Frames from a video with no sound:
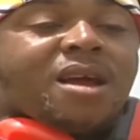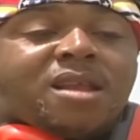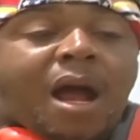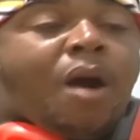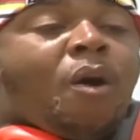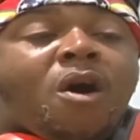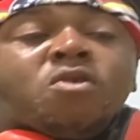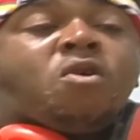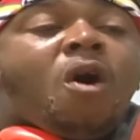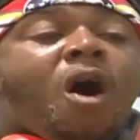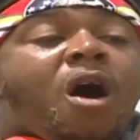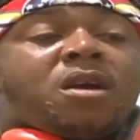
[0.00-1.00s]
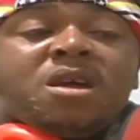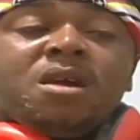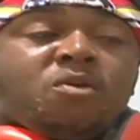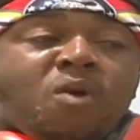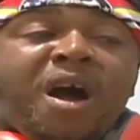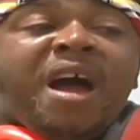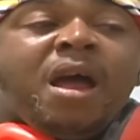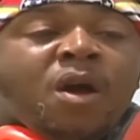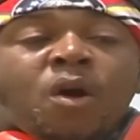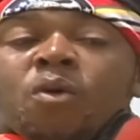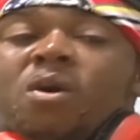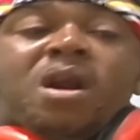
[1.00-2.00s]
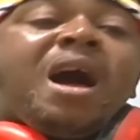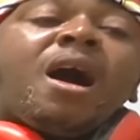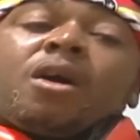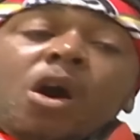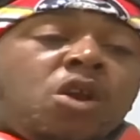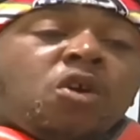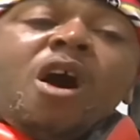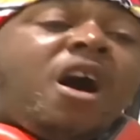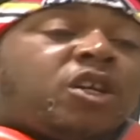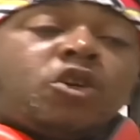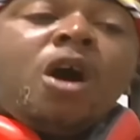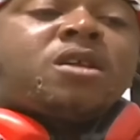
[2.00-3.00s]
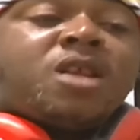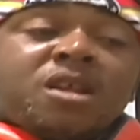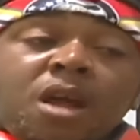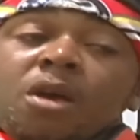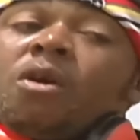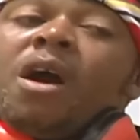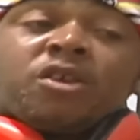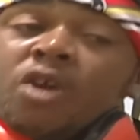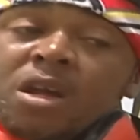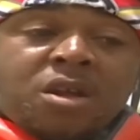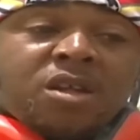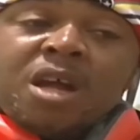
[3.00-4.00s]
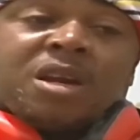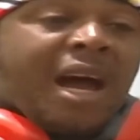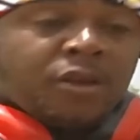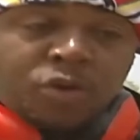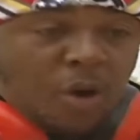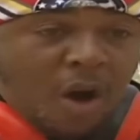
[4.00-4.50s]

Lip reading: I want you all keep quiet. When I call you, go enjoy tete. You go enjoy tete. Now, so?